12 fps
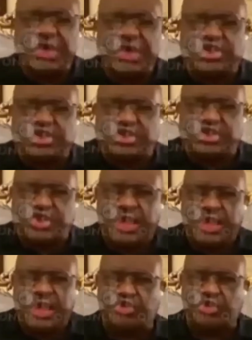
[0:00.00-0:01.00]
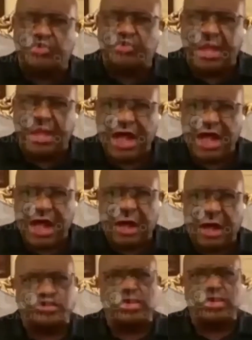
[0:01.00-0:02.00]
Security Council met. It's
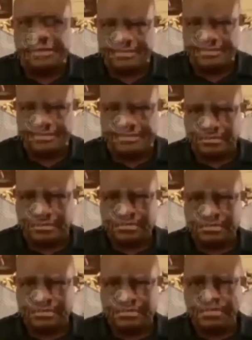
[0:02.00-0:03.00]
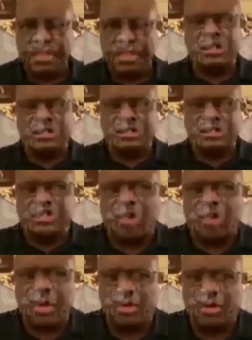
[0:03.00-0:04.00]
okay. This is what
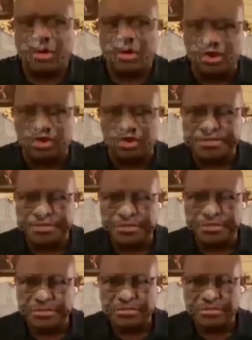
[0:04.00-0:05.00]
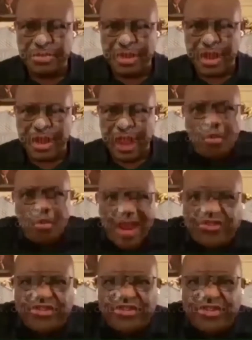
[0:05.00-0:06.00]
we're going to do. And we
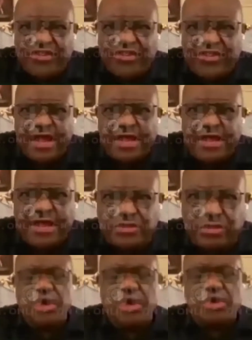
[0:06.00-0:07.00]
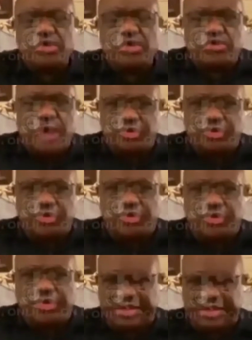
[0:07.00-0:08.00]
announced to several years, look, don't do
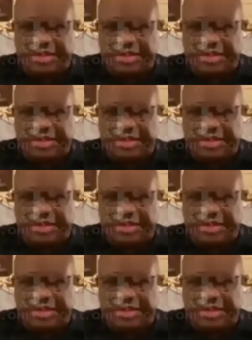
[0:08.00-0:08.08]
this.